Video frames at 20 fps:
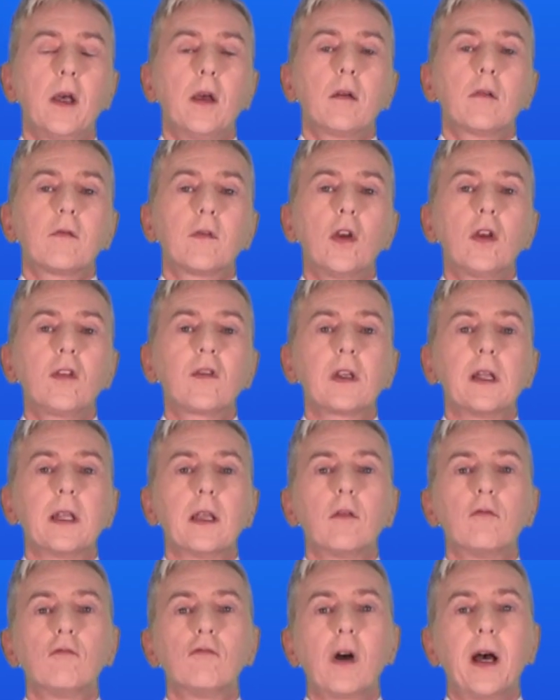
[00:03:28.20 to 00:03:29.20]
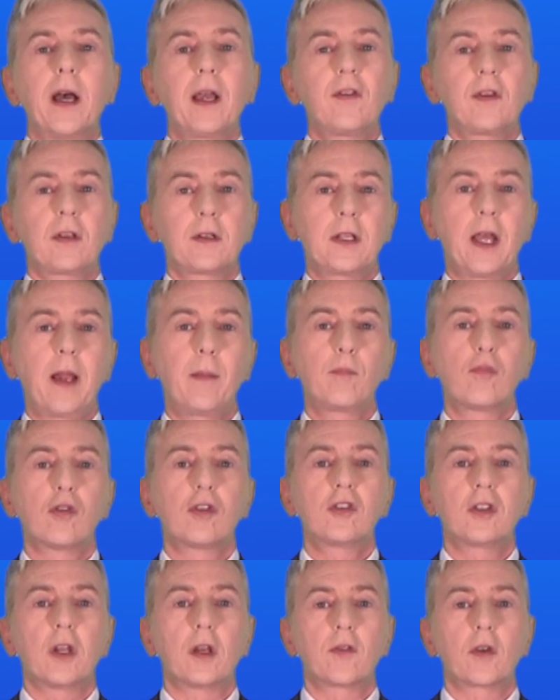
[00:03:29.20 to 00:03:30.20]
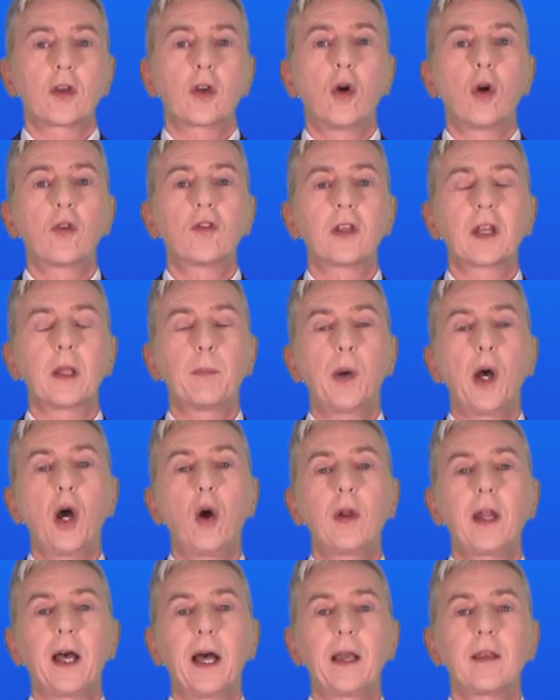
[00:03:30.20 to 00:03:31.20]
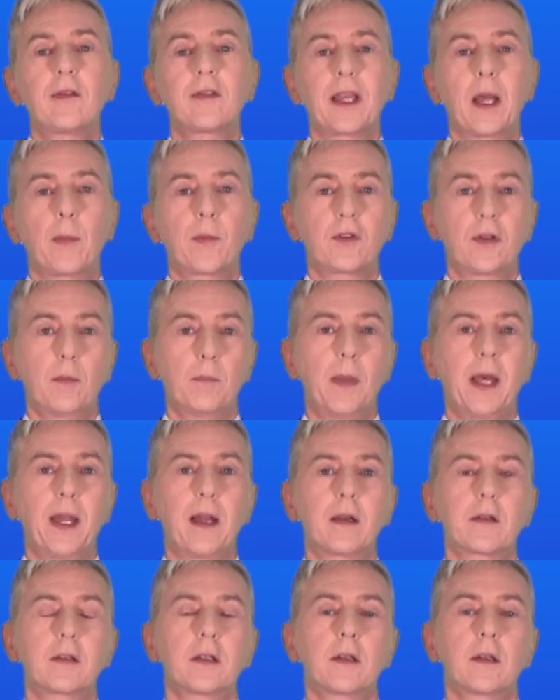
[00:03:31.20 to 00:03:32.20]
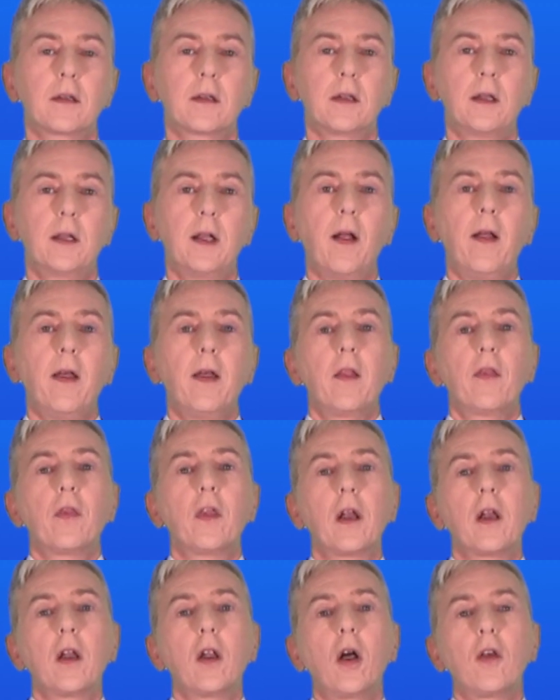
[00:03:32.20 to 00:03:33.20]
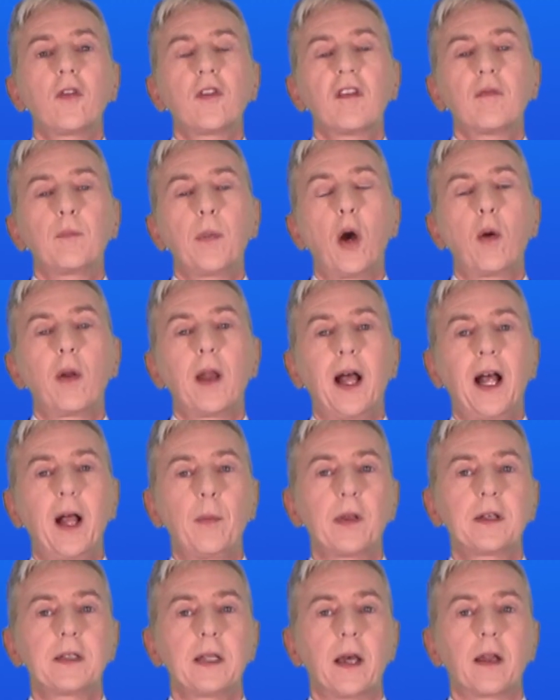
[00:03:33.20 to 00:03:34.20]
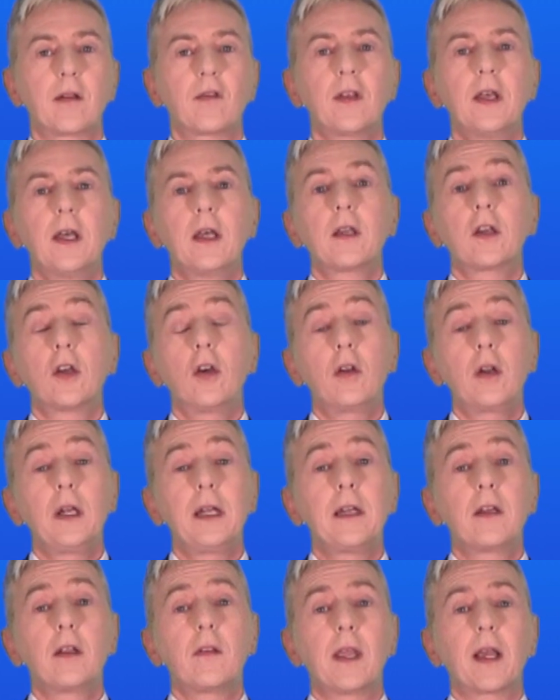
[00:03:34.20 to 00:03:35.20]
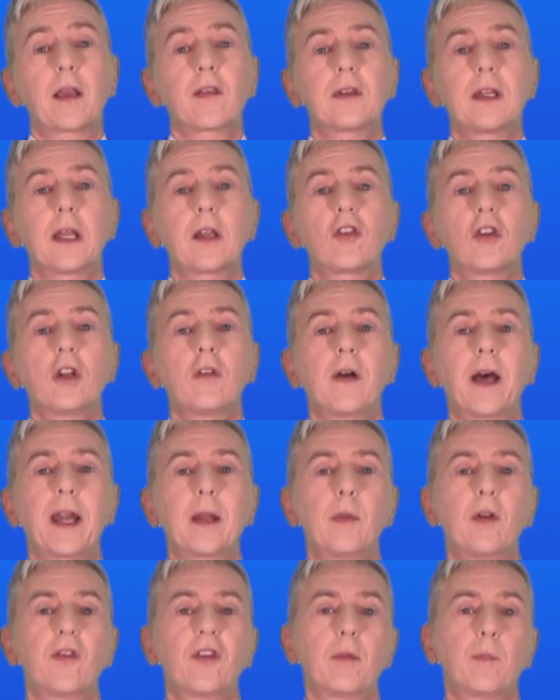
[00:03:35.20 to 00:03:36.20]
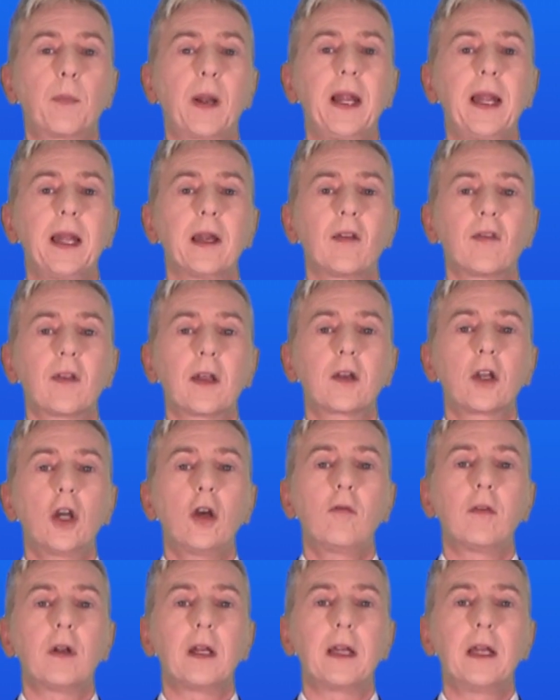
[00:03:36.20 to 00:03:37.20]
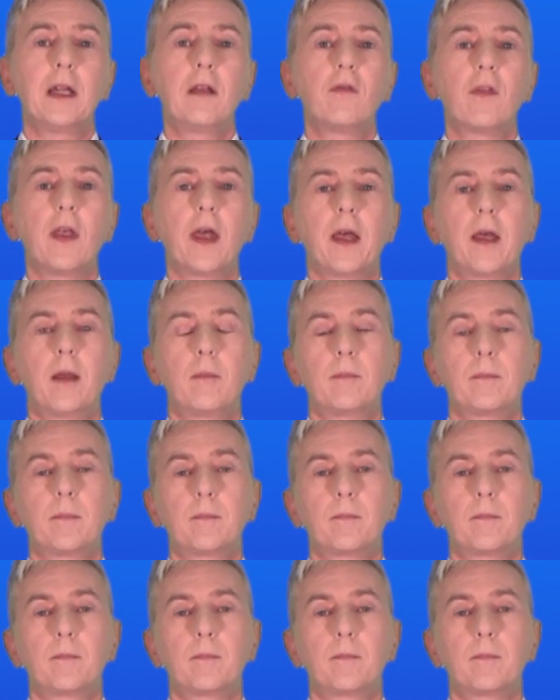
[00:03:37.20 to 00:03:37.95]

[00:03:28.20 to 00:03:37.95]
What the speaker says: Firstly, rising temperatures are causing the polar ice caps to melt. The loss of polar habitats could lead to the extinction of animals and plants that currently live there.